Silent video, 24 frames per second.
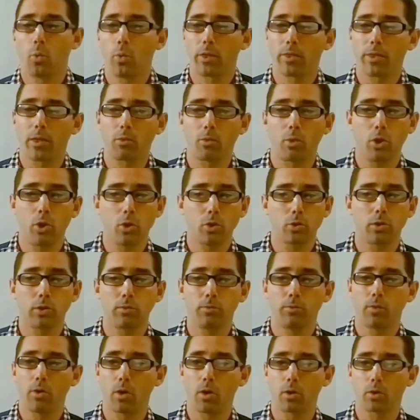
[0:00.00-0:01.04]
without
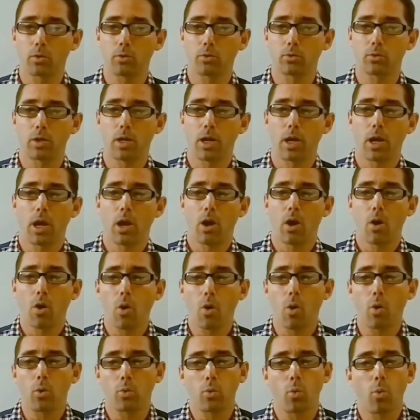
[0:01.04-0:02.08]
losing focus
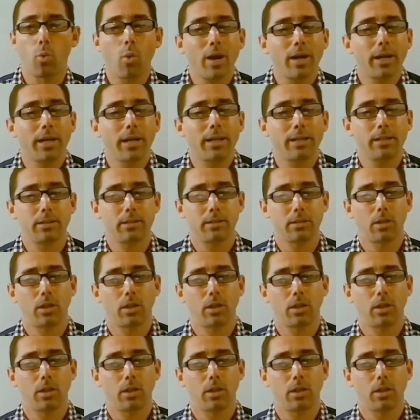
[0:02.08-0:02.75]
on what it